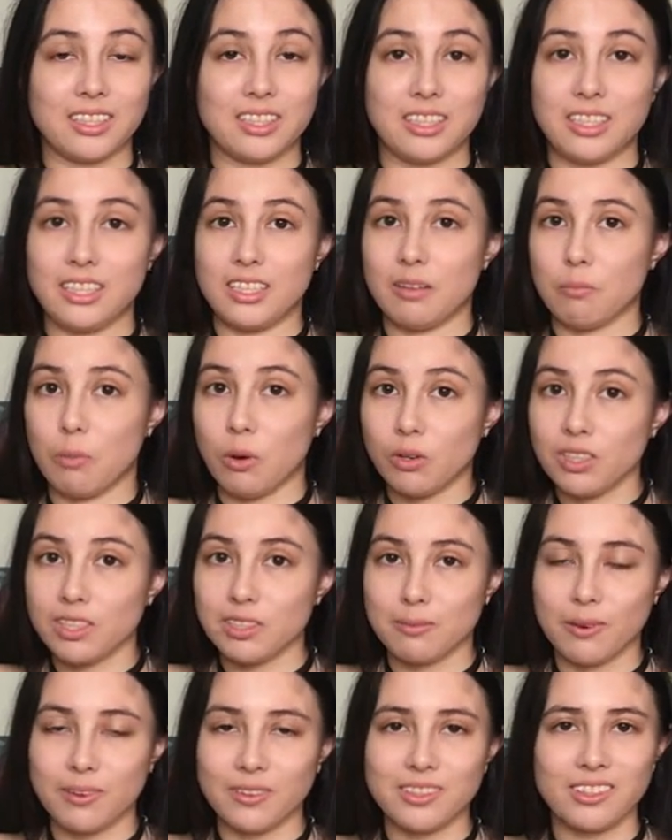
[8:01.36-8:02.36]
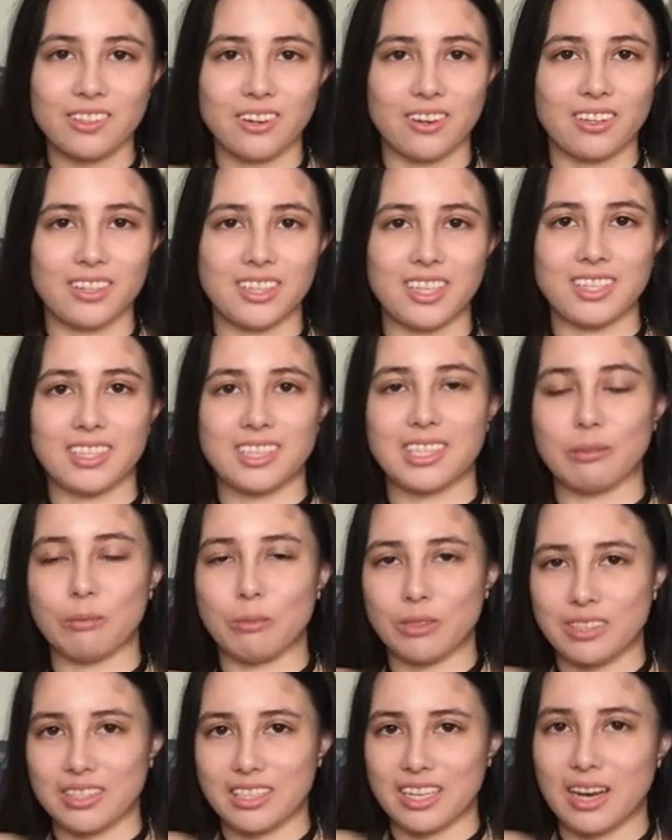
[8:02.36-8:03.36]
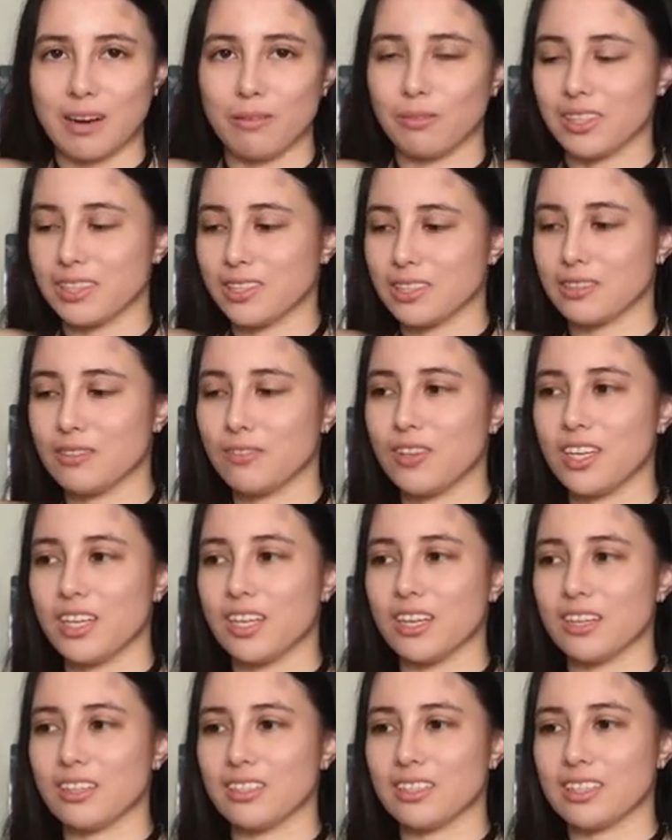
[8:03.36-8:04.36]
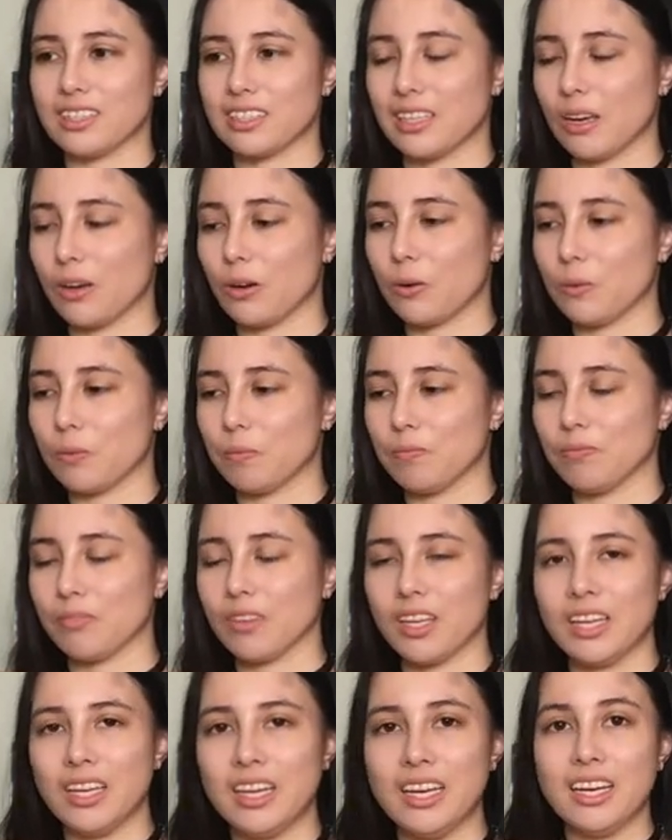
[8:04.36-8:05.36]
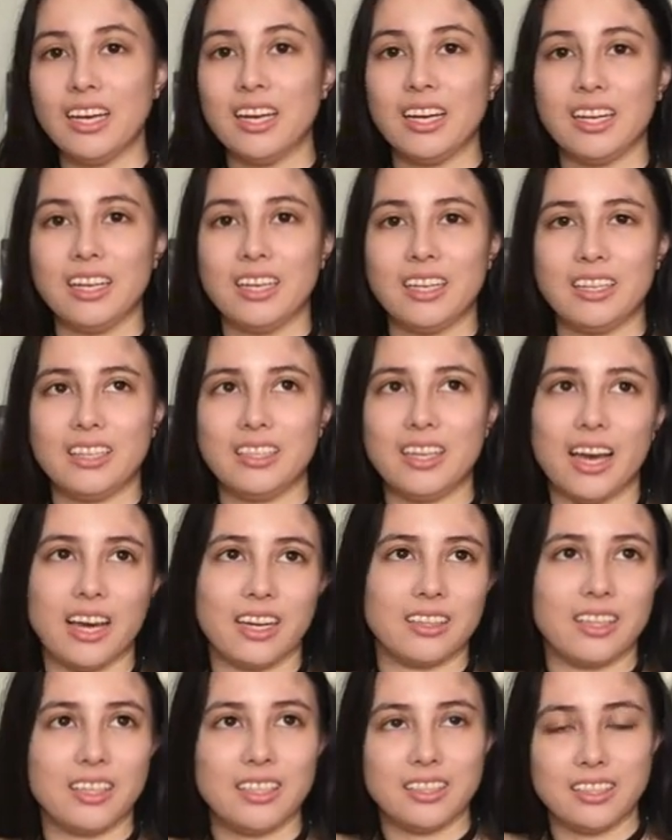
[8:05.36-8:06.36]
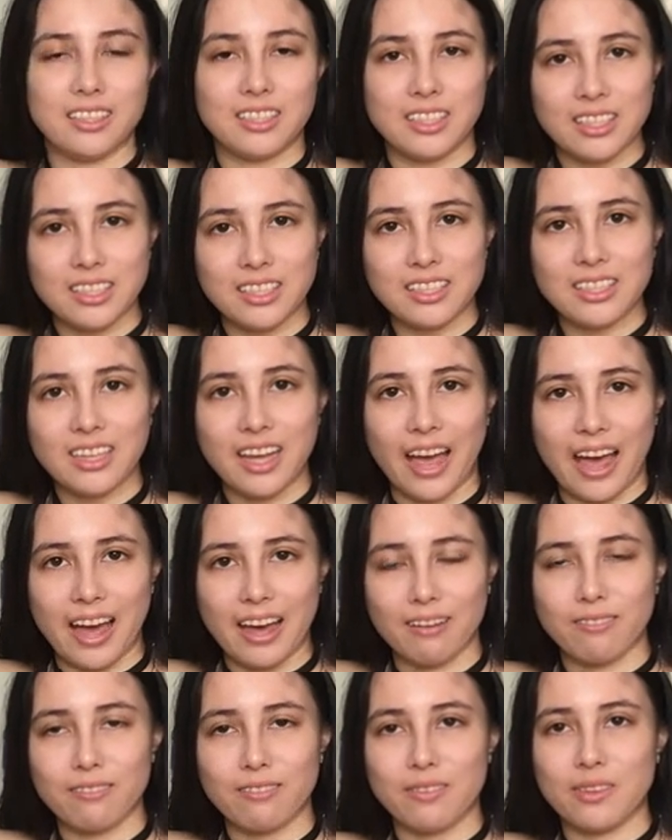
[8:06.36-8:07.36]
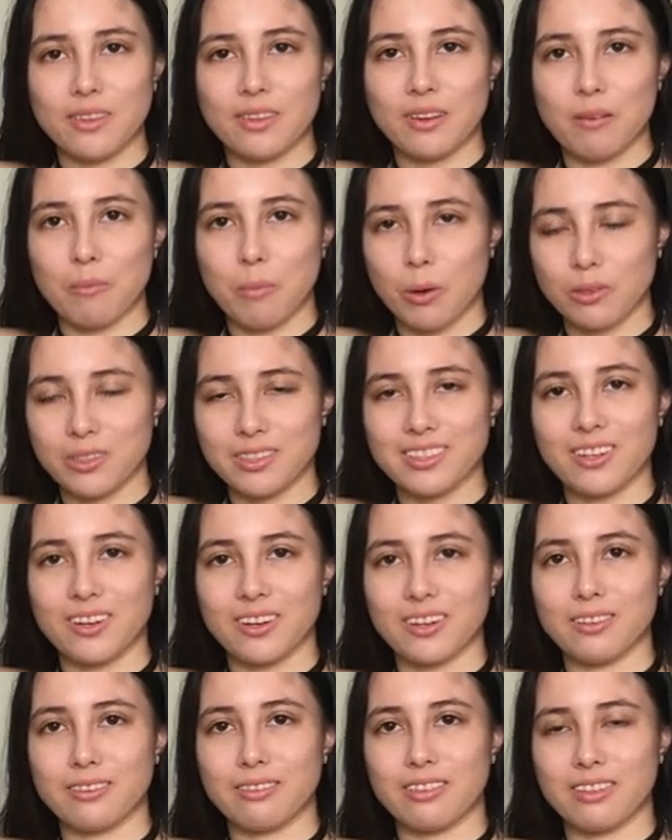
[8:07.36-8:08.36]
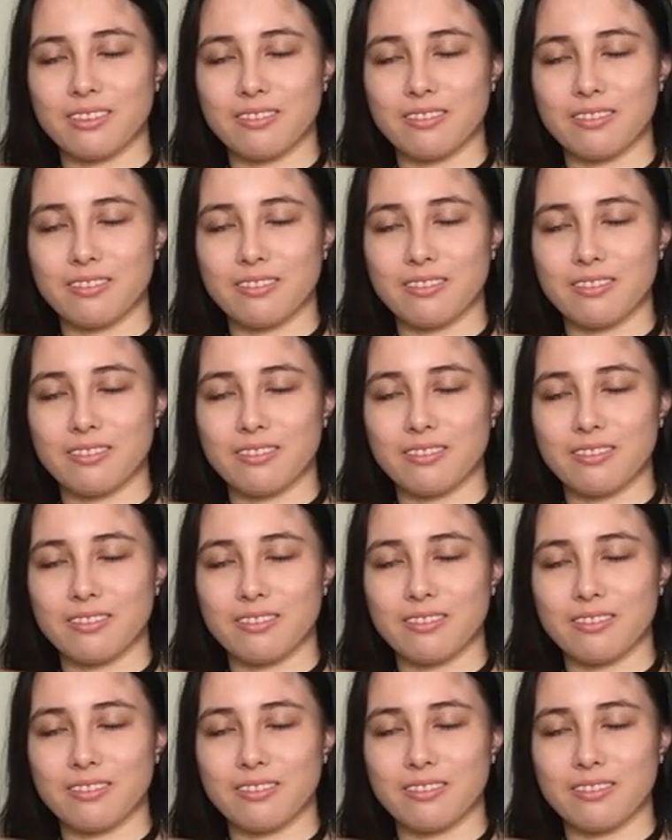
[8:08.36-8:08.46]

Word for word: the bonus postcard that is supposed to come with this figure? So yeah, they didn't have the postcard for the